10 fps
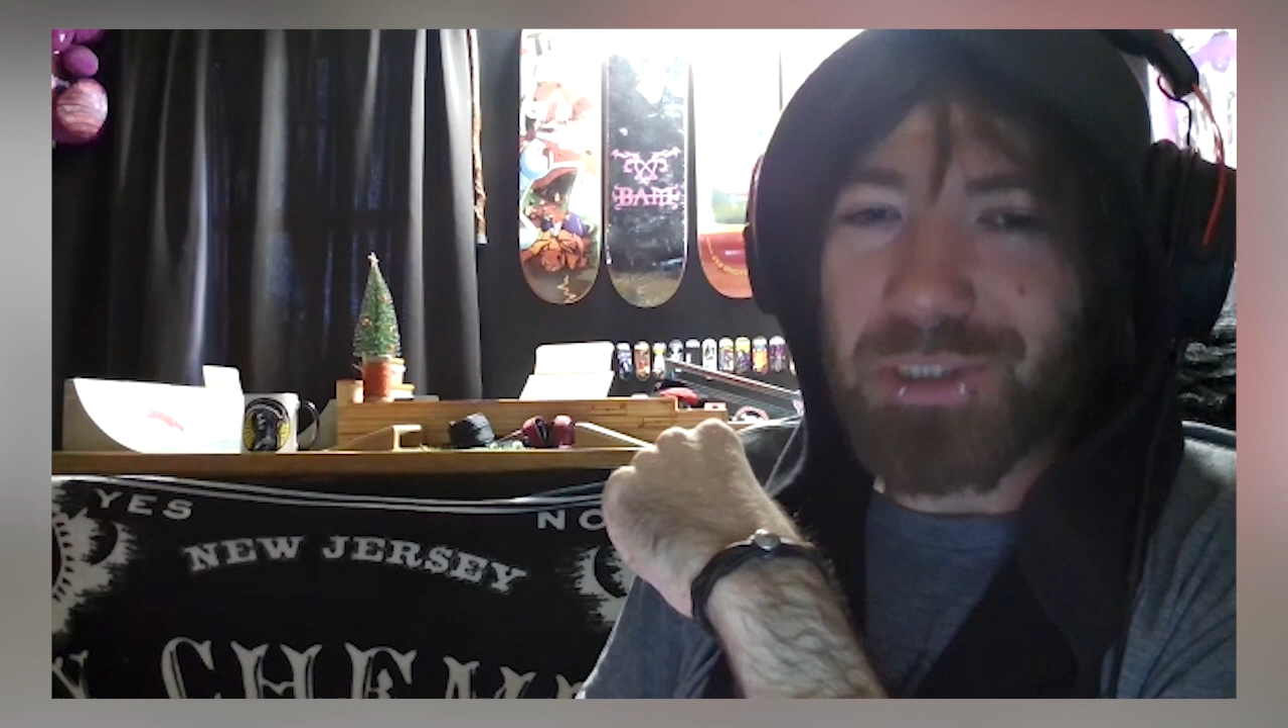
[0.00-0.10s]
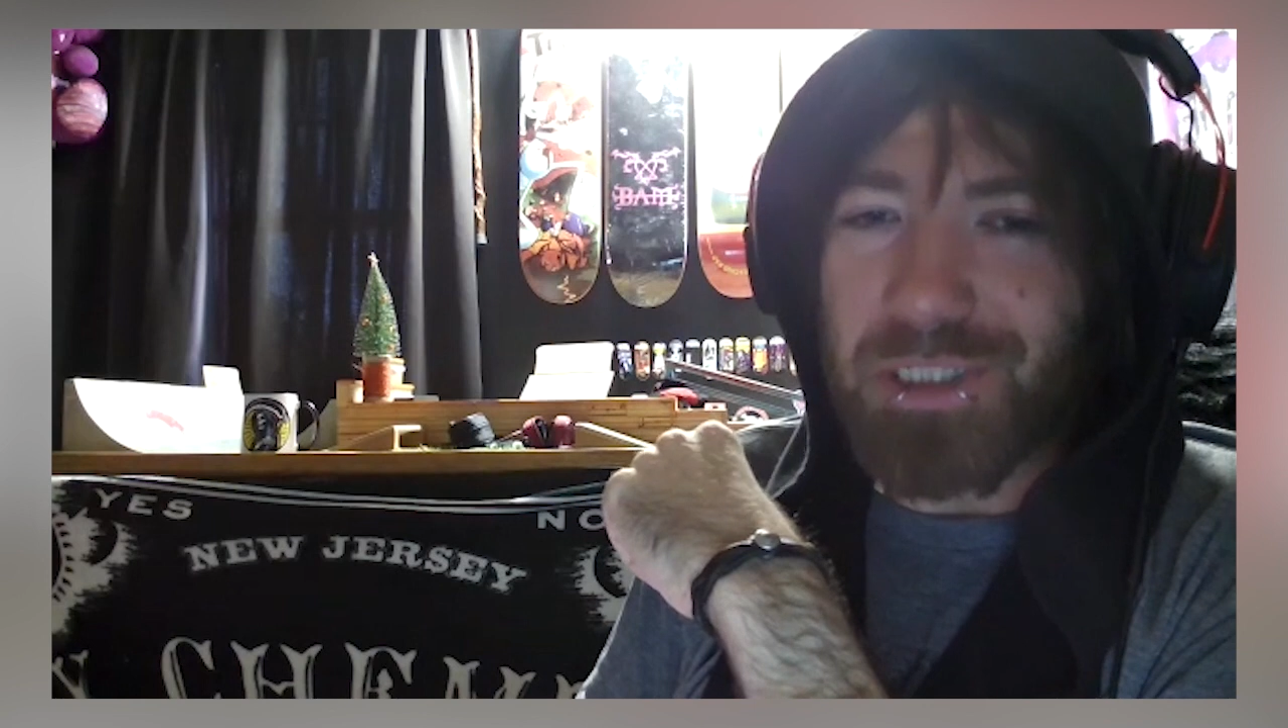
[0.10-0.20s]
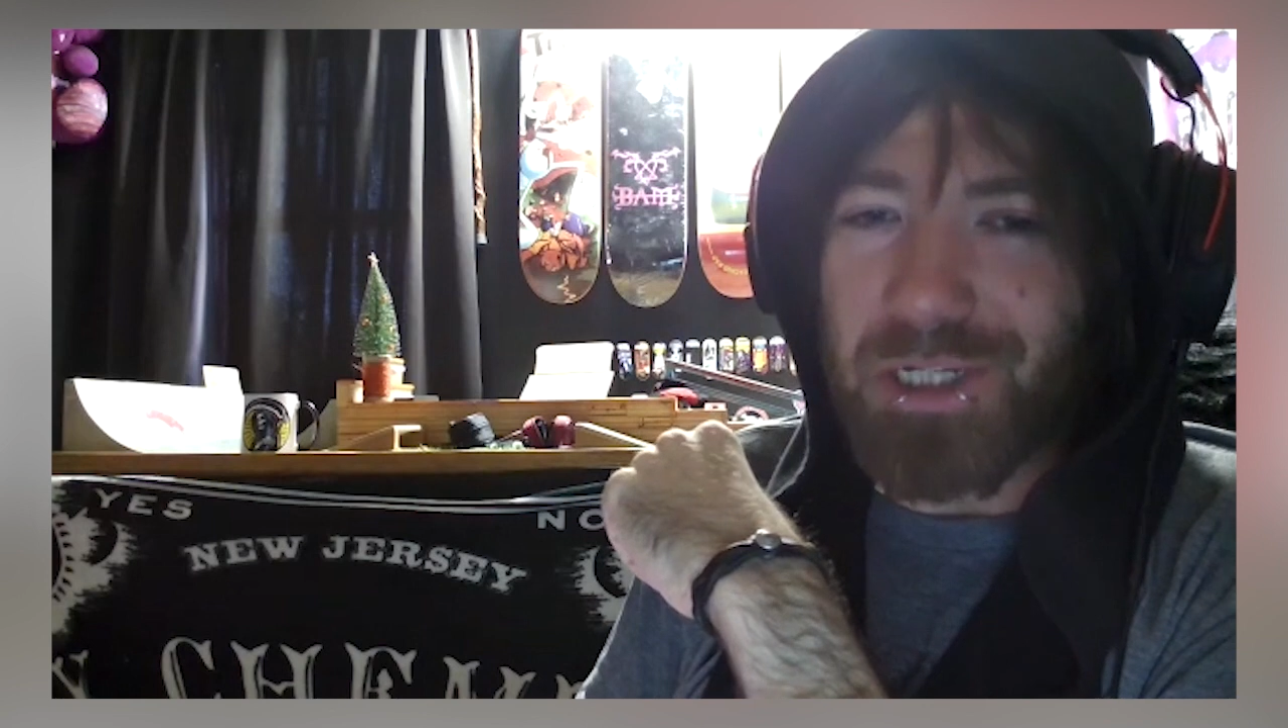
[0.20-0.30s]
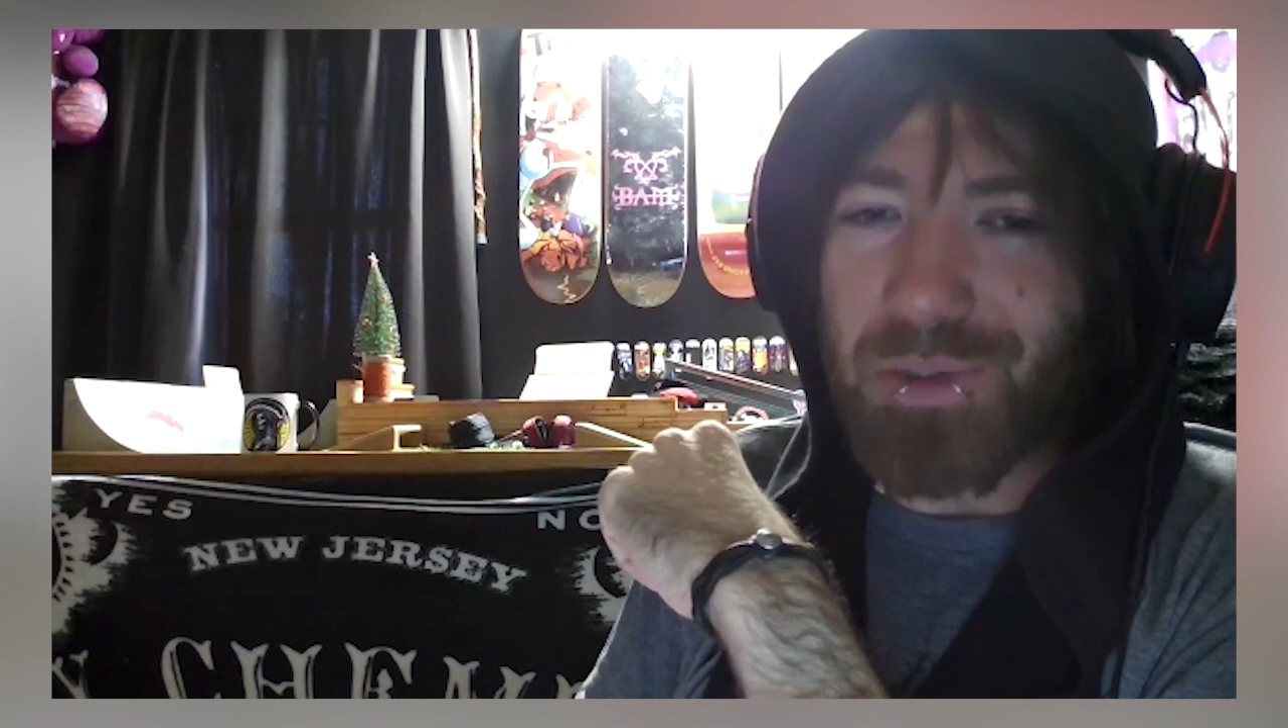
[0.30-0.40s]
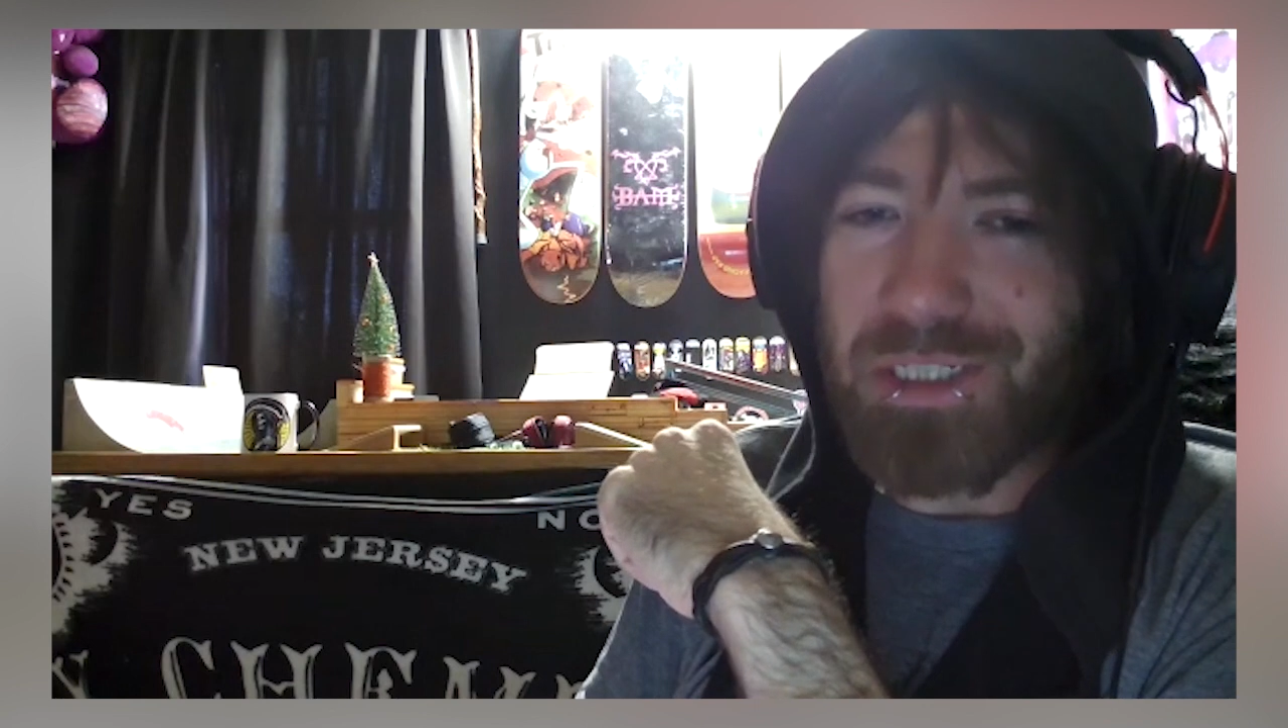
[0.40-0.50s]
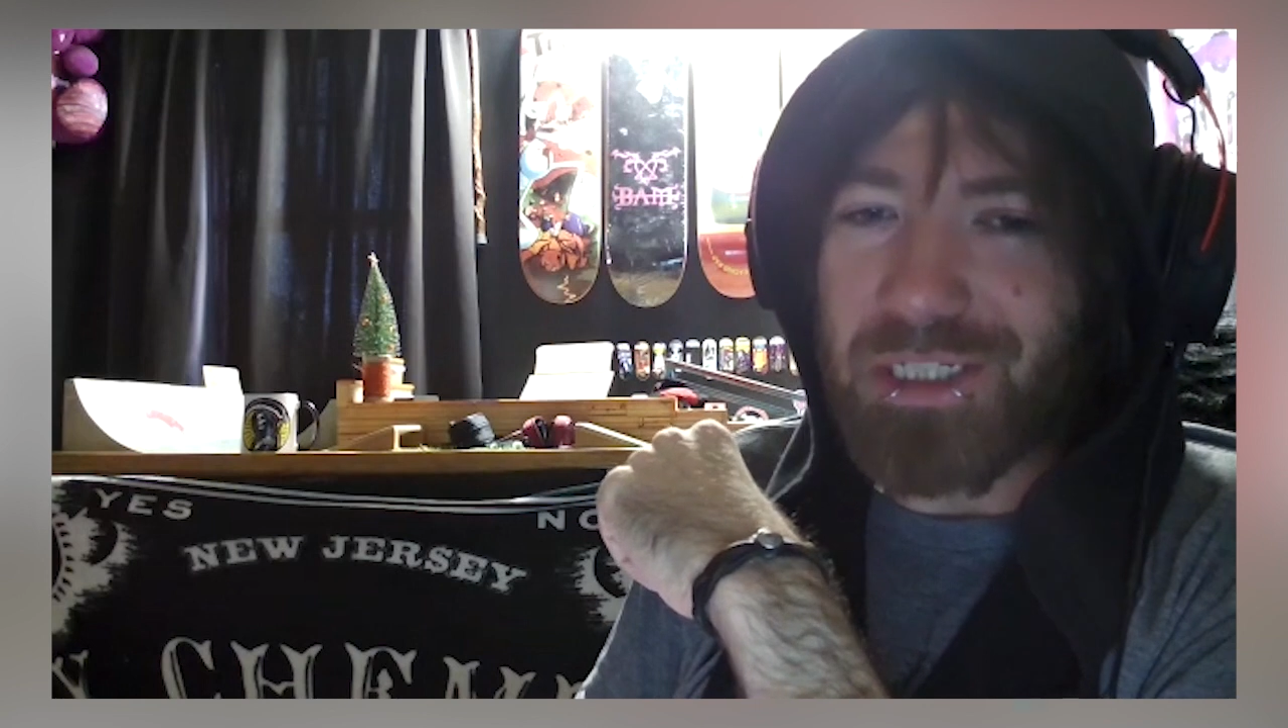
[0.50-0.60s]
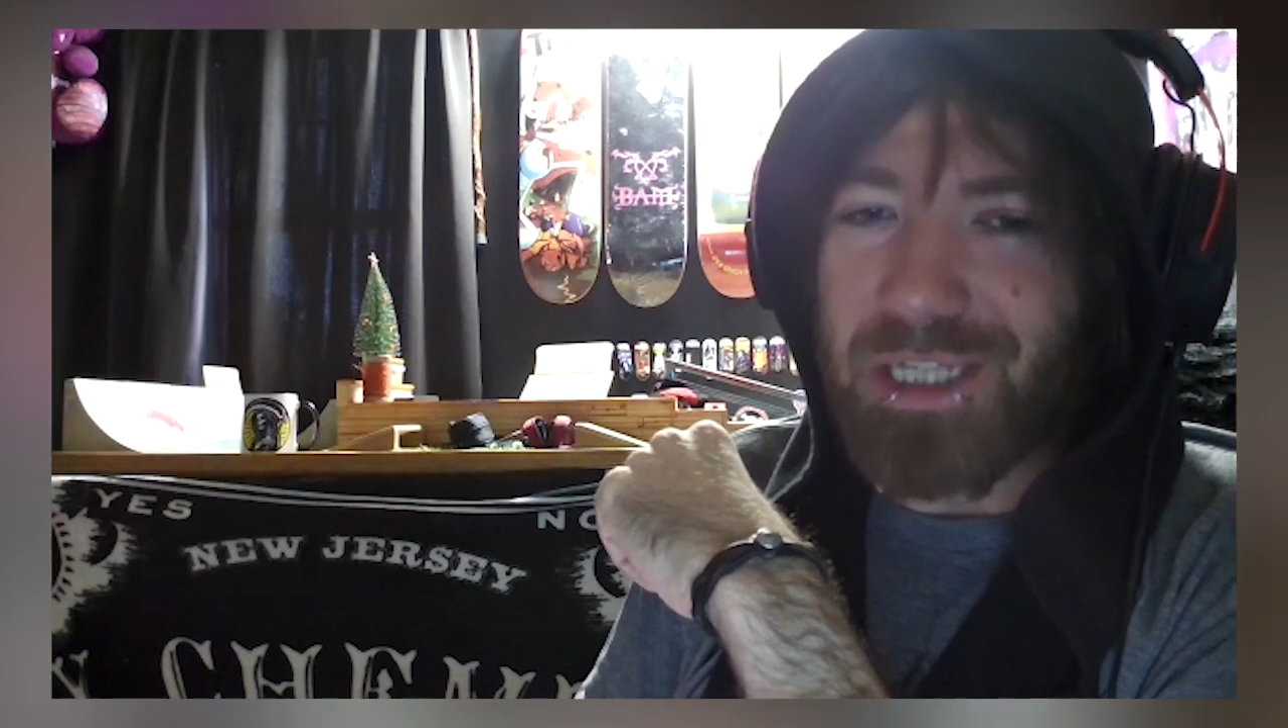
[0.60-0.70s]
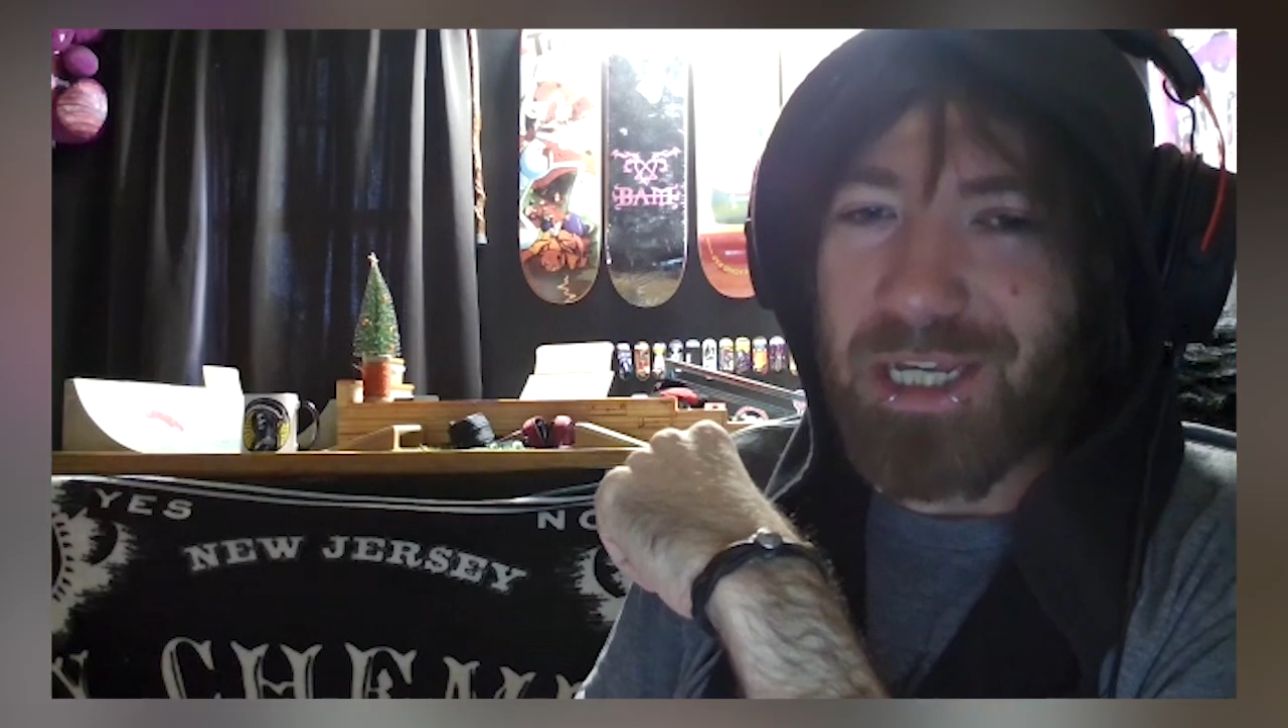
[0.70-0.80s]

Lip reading: so it's just